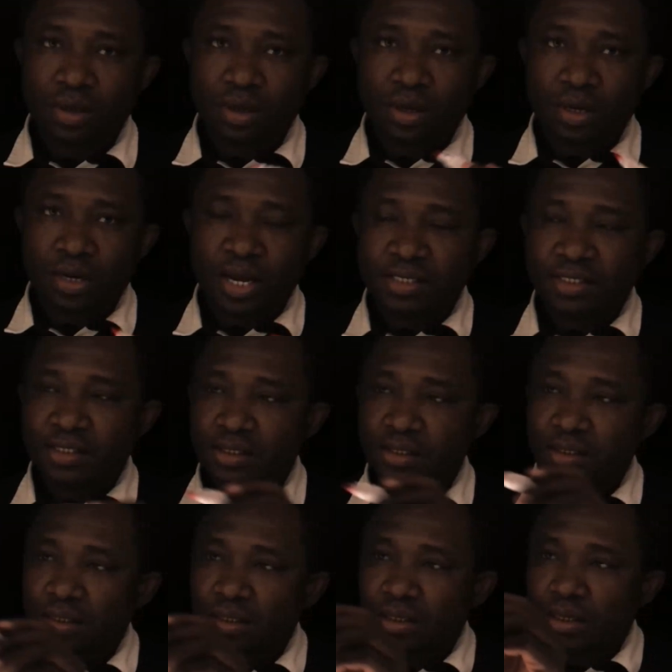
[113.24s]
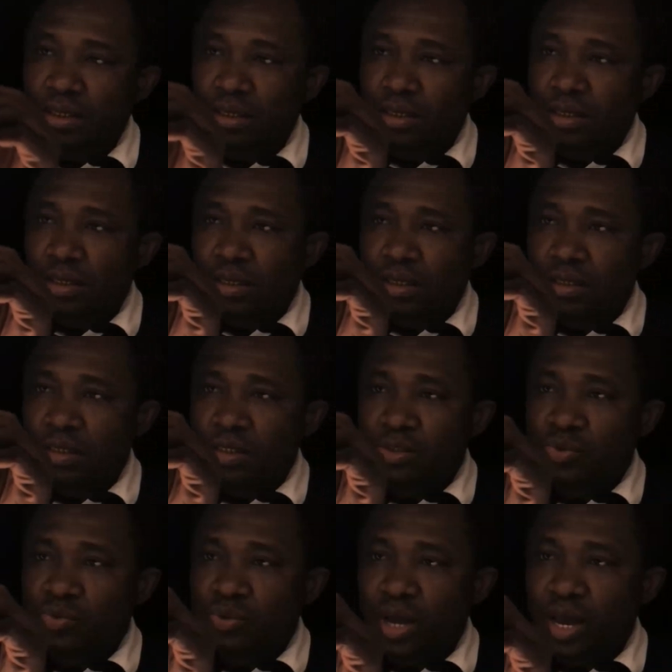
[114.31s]
Next, this
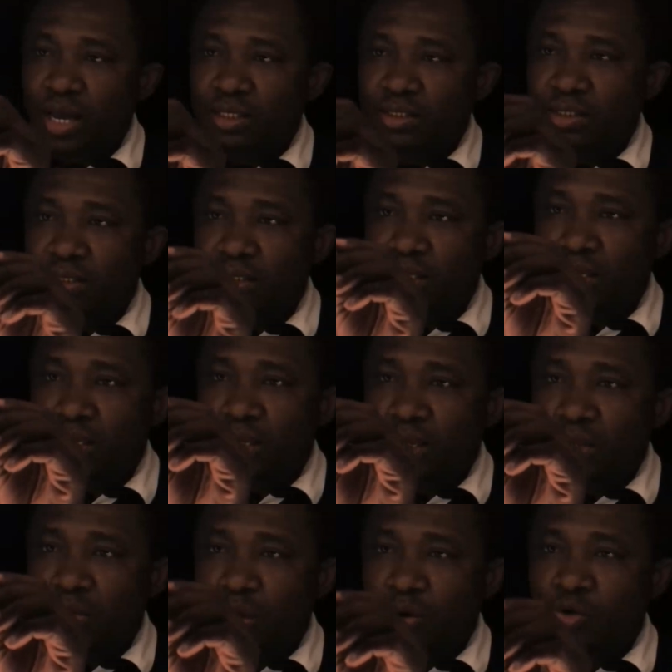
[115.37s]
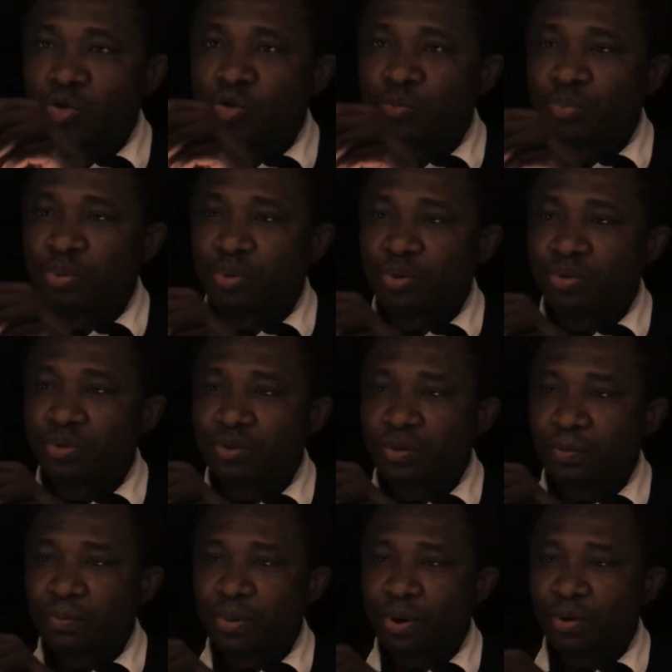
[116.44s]
2x, you're going to put
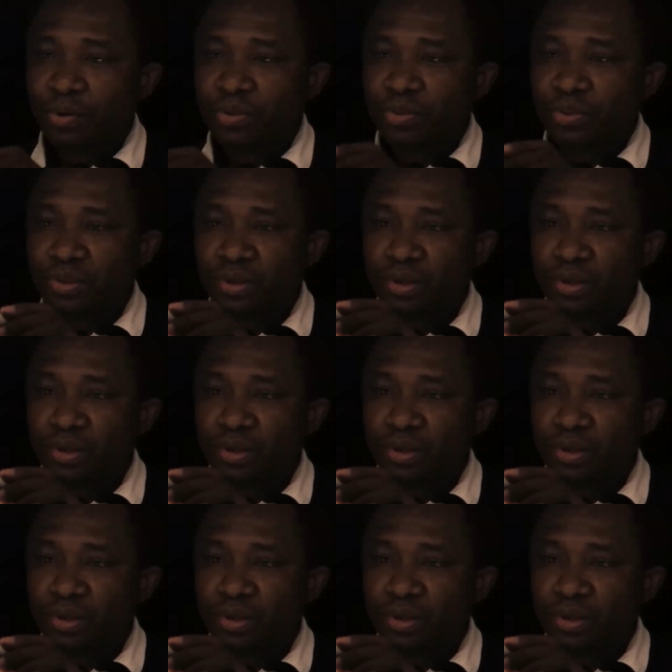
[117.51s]
both